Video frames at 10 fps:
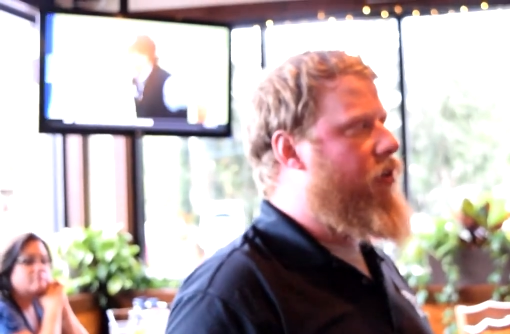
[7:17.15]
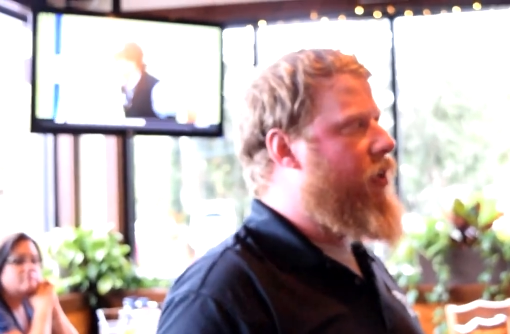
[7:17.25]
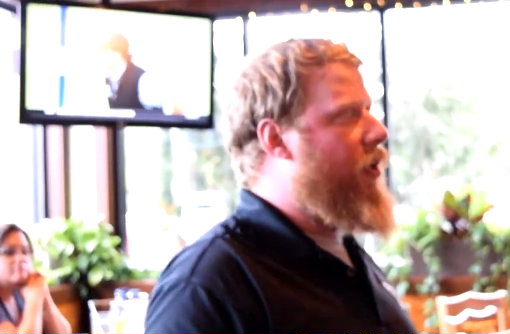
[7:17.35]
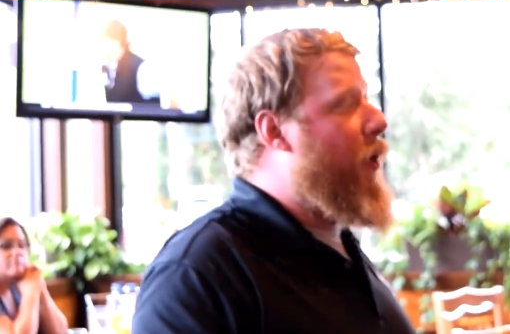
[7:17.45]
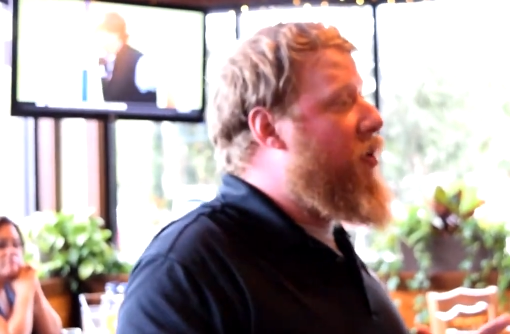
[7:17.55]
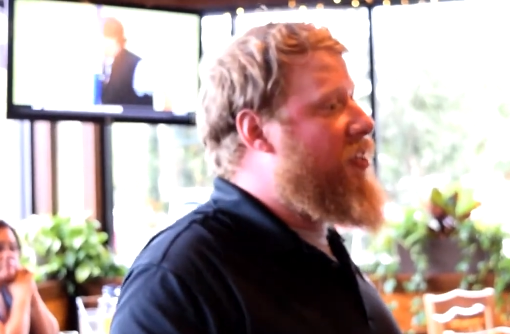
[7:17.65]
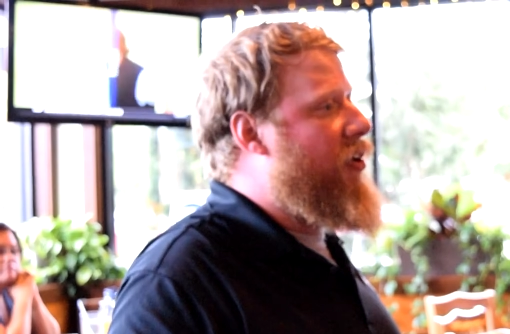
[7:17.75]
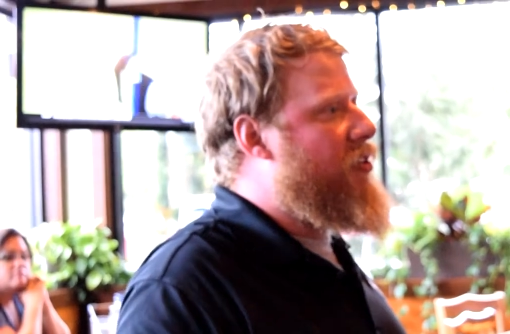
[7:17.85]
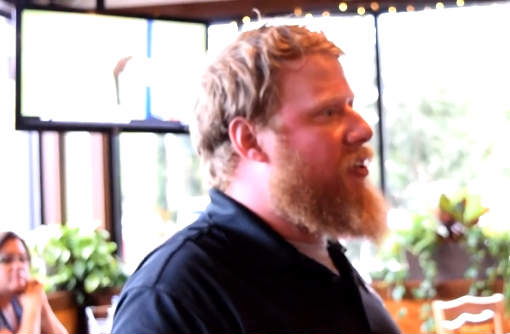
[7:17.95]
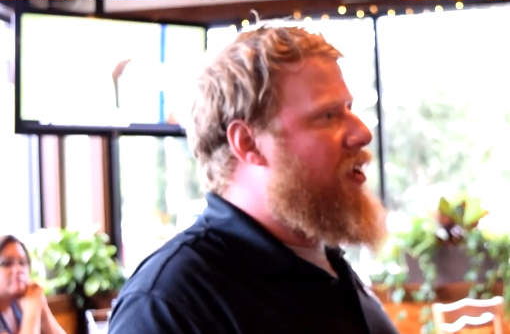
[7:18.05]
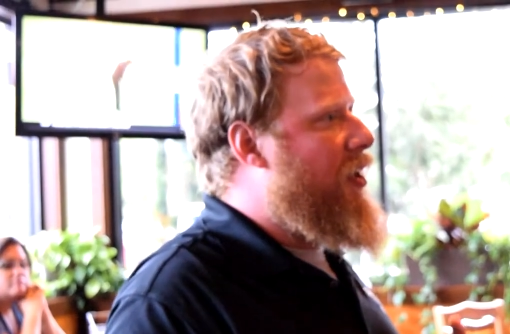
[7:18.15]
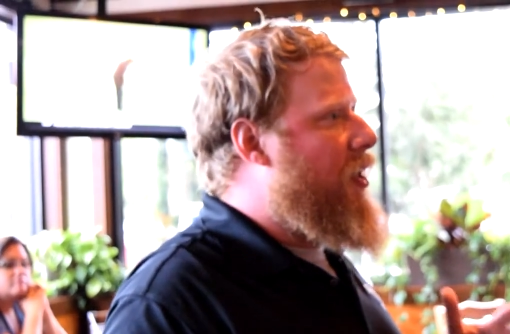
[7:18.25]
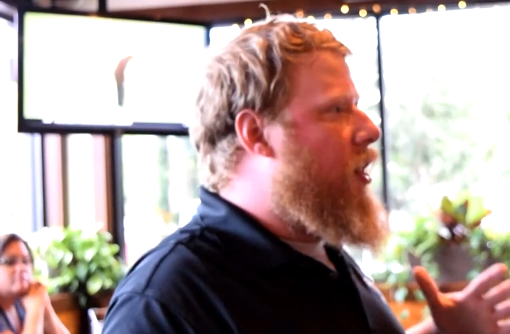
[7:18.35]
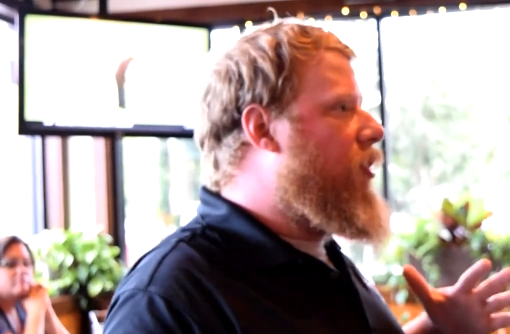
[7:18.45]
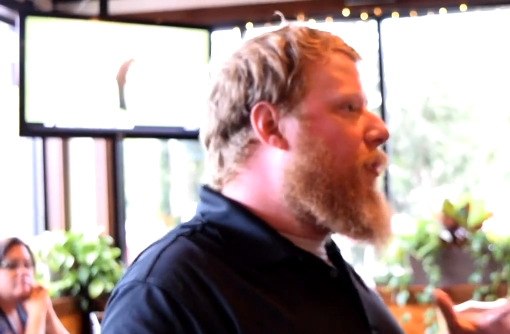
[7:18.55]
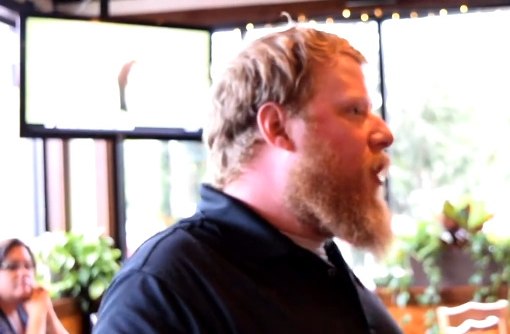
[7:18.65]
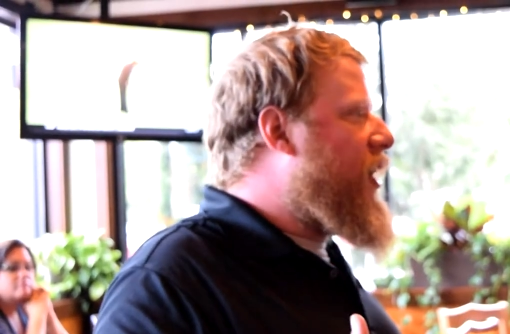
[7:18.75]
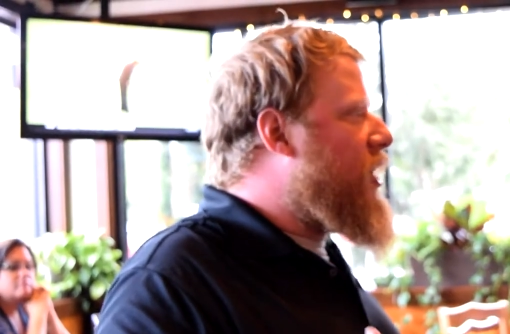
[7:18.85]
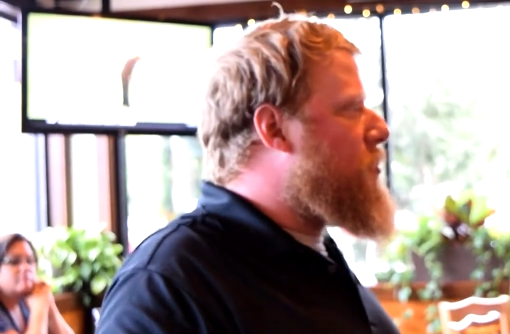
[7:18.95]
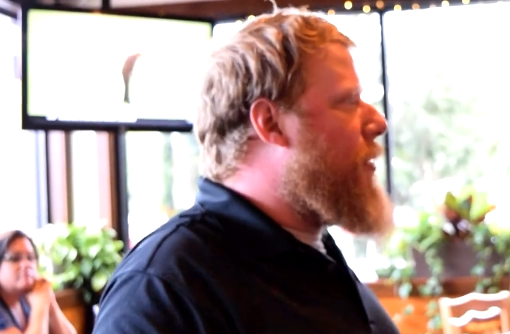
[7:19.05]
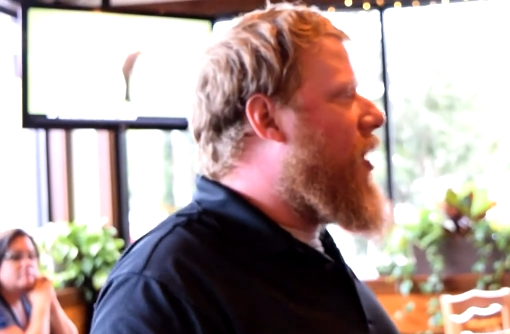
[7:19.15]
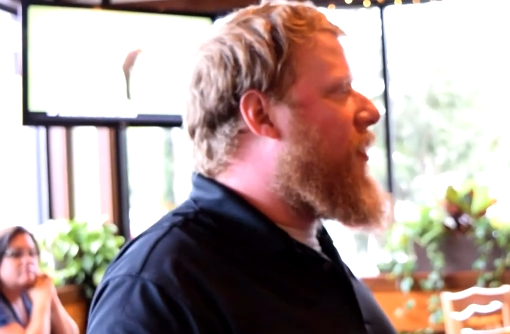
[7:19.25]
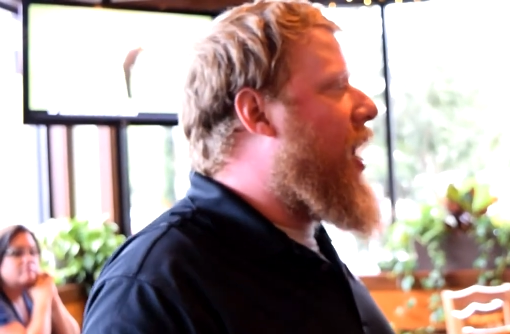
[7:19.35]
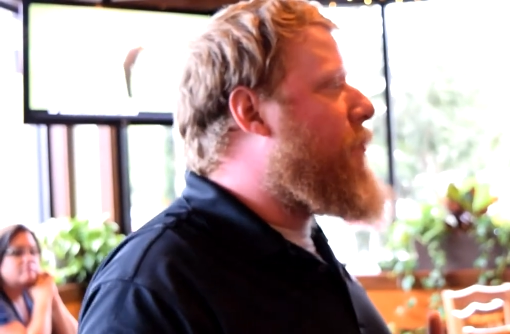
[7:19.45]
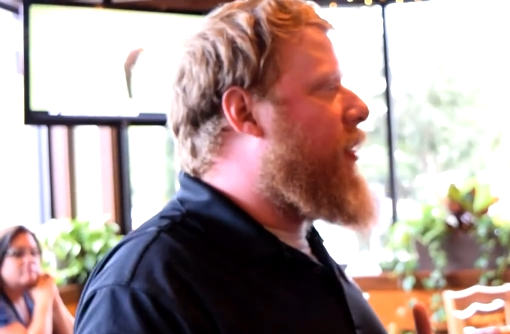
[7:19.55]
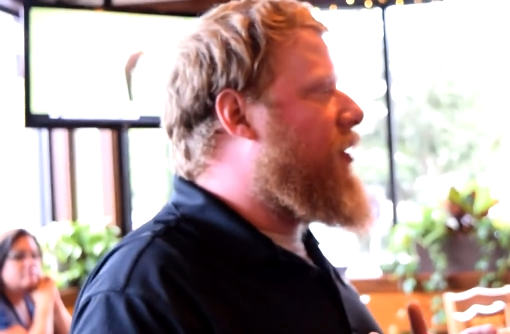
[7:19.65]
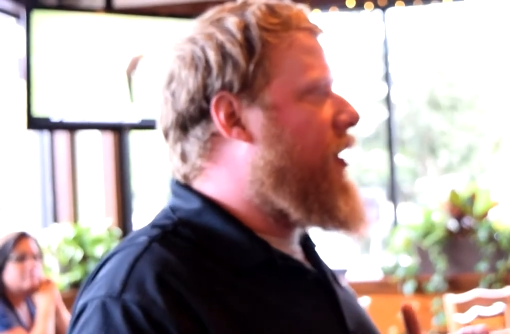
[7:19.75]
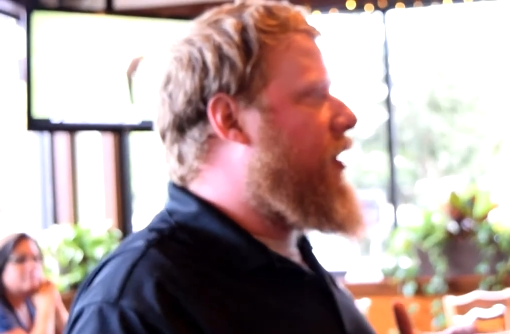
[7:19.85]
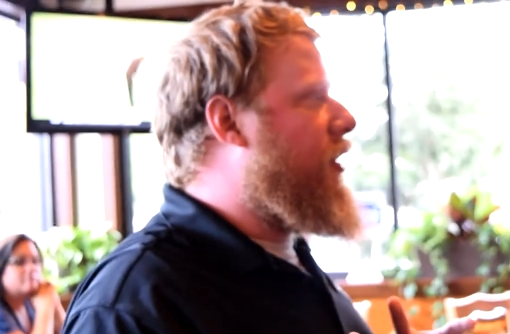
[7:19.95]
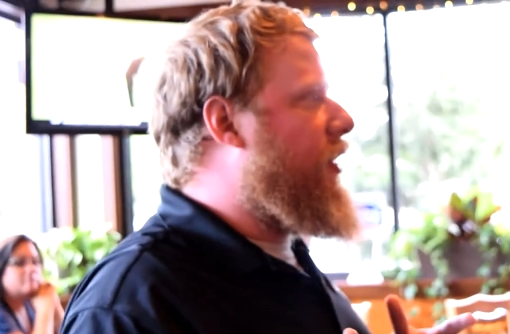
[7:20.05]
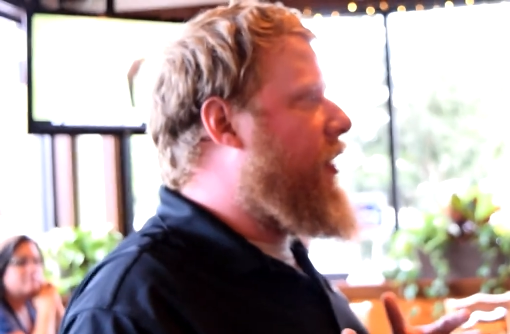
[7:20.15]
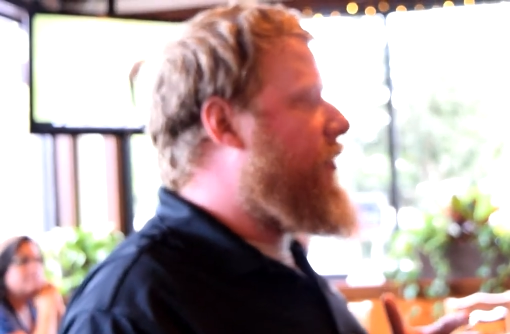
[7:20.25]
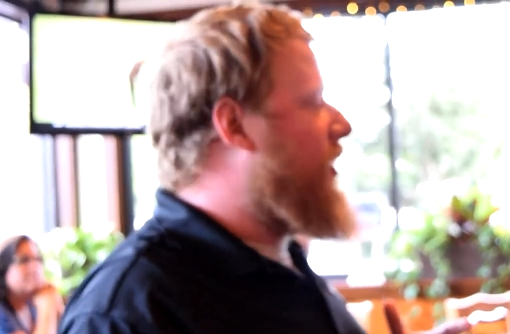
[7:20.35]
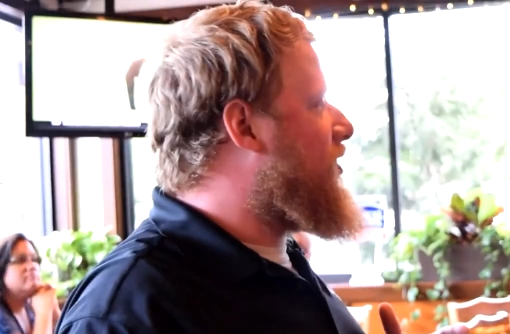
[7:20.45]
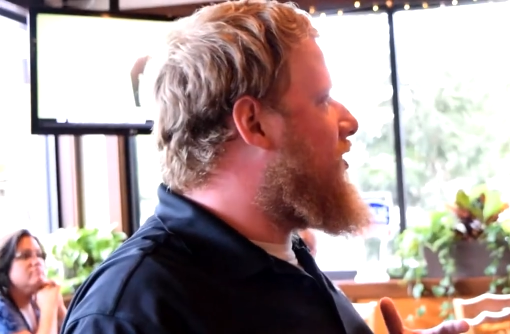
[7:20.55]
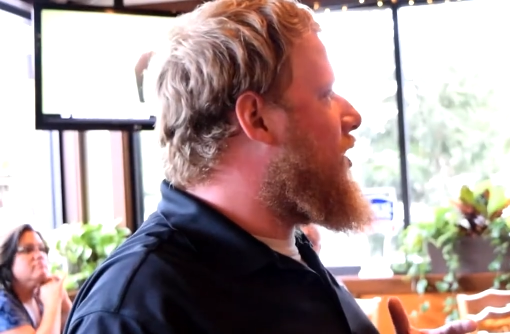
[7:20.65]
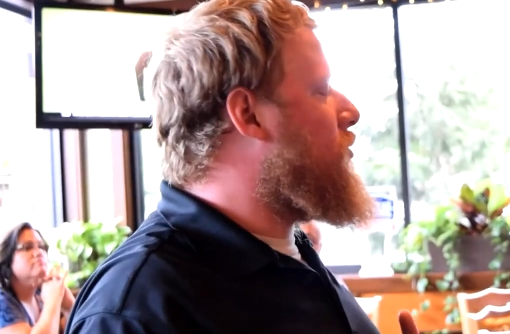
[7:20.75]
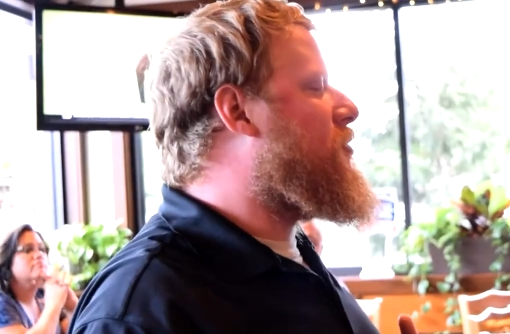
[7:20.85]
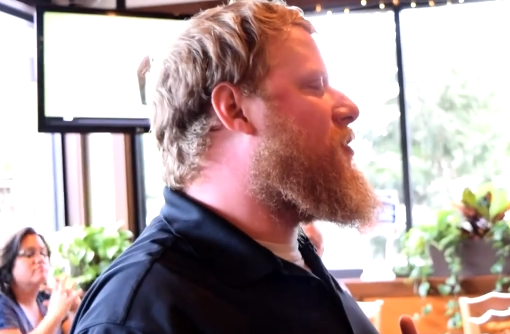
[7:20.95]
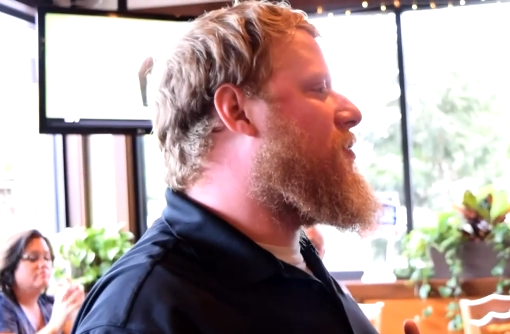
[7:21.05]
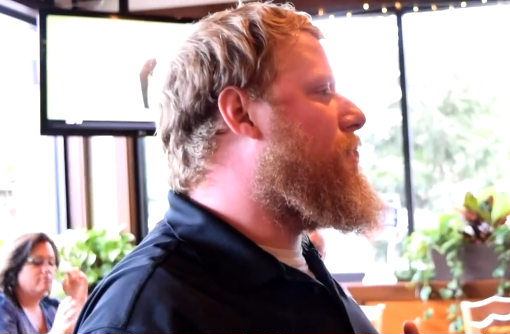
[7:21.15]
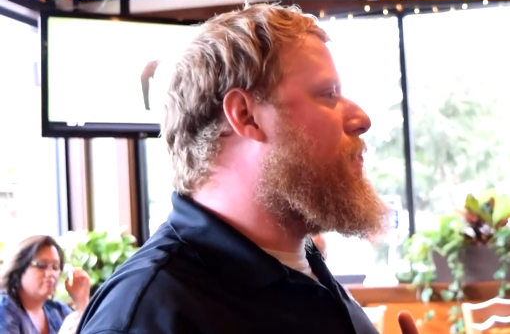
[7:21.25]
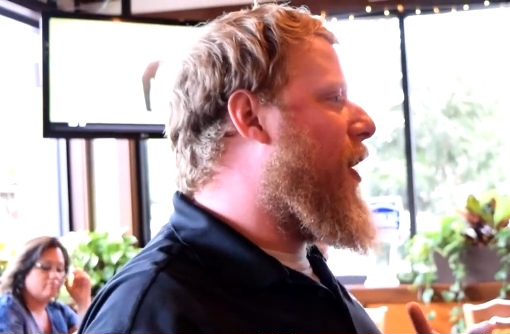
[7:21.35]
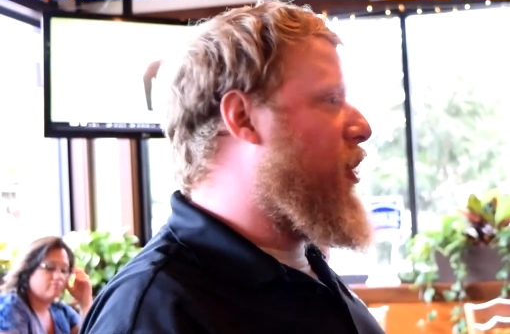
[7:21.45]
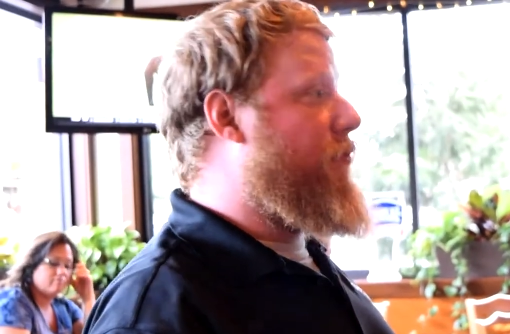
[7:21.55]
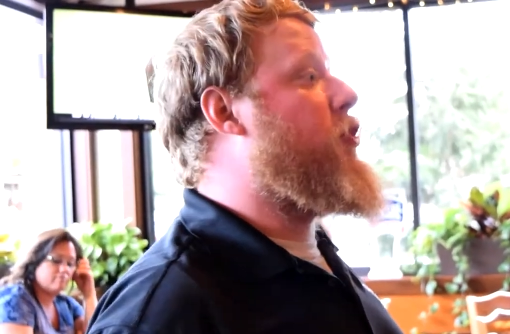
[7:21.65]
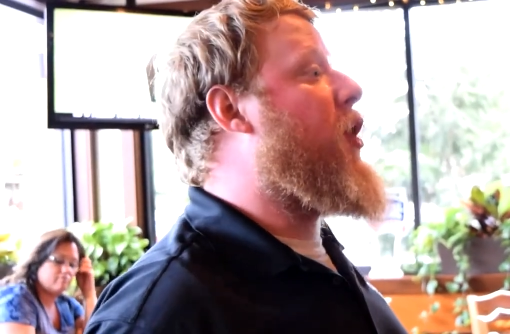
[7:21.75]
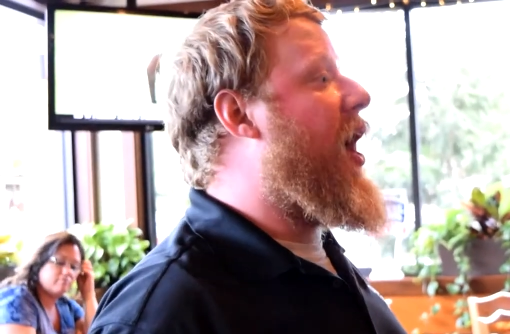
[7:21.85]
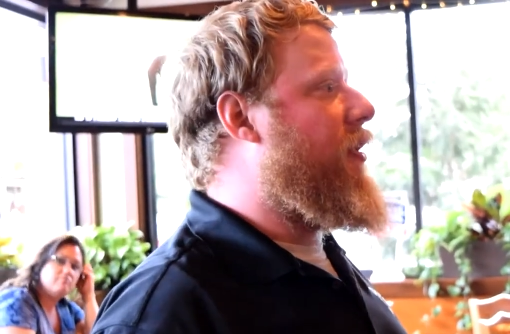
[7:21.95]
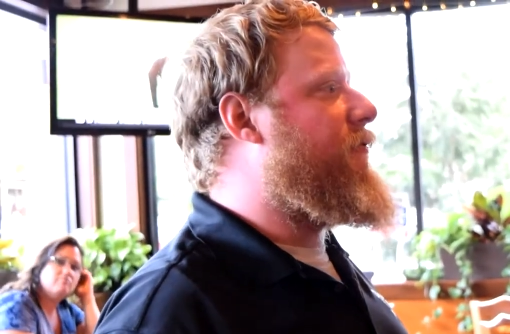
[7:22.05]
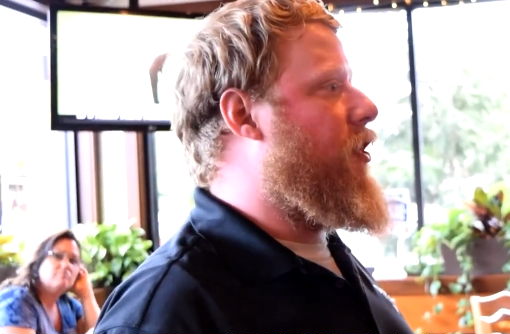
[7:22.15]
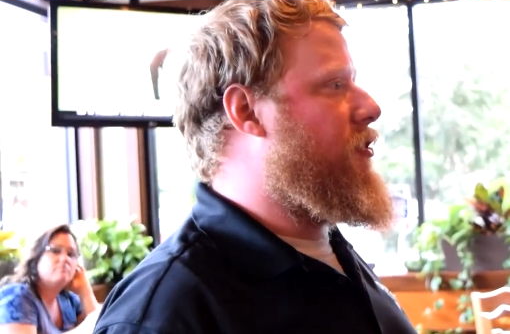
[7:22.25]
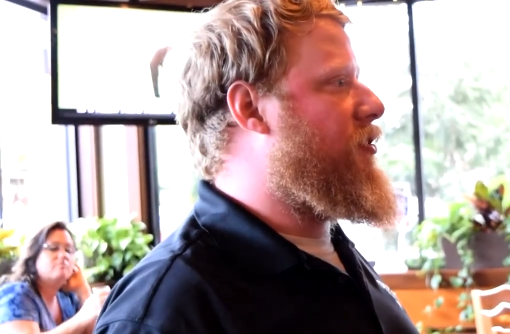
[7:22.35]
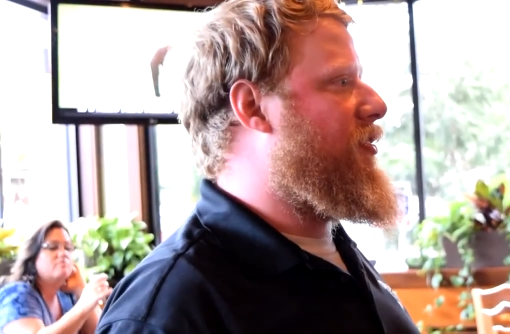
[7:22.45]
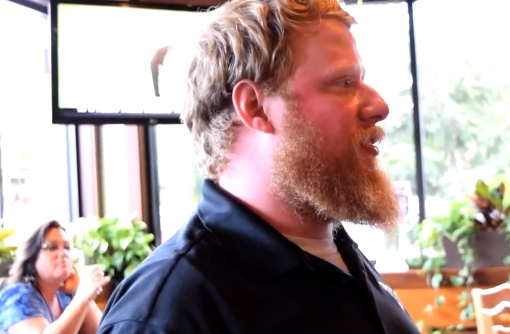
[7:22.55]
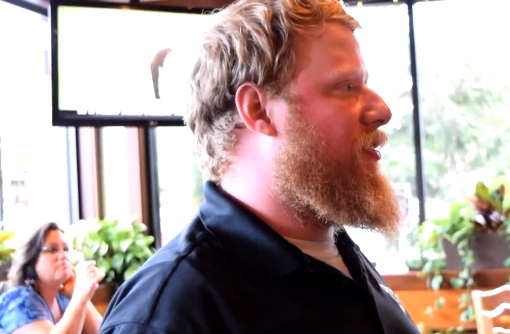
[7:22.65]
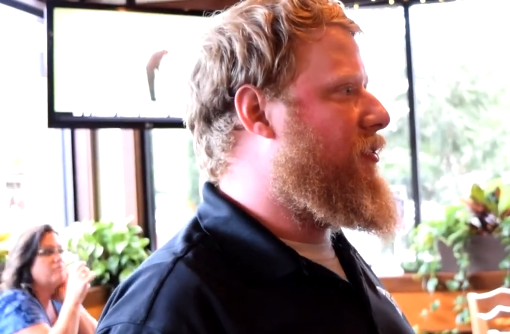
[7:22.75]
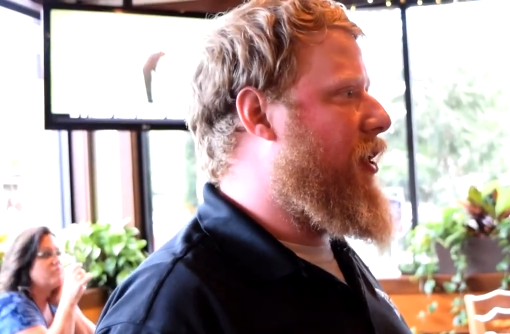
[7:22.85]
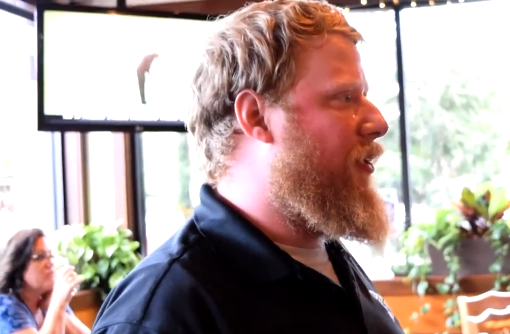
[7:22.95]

Speaker 1: So I wish there was a little more I could explain about that, but this was just better if you try it first. So